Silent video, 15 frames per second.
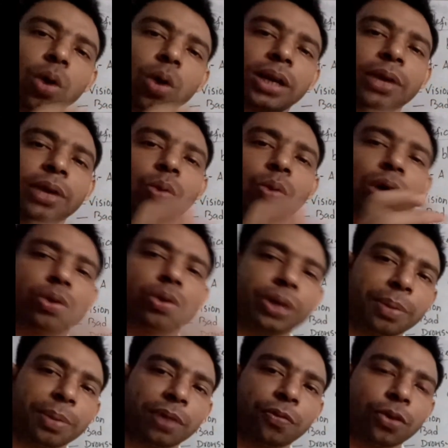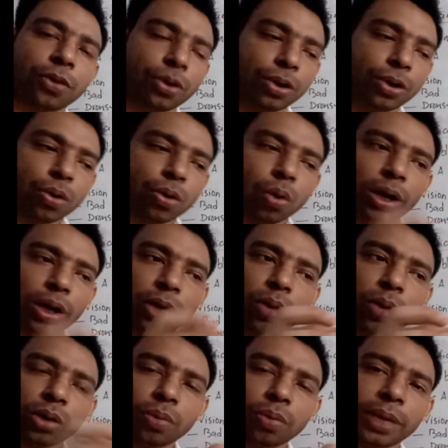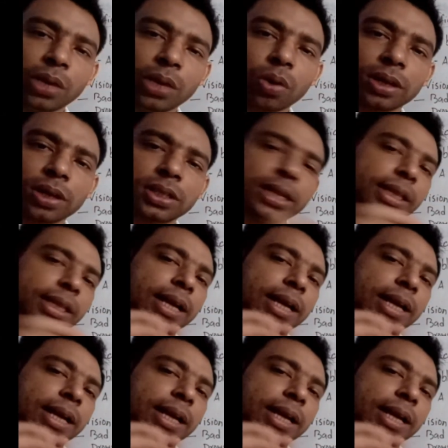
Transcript: what I say, not 100% simultaneously